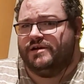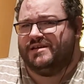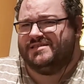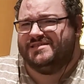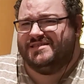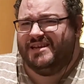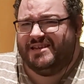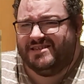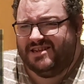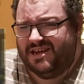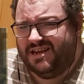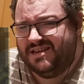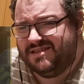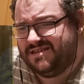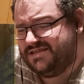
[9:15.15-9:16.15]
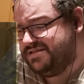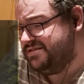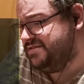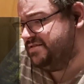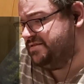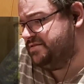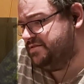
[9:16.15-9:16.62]
like 6 years
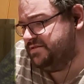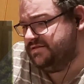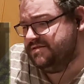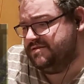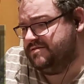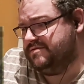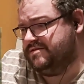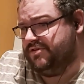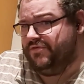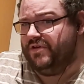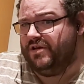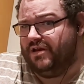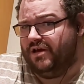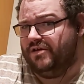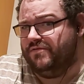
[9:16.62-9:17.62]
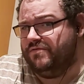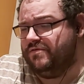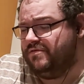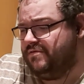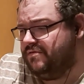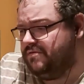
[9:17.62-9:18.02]
in real life.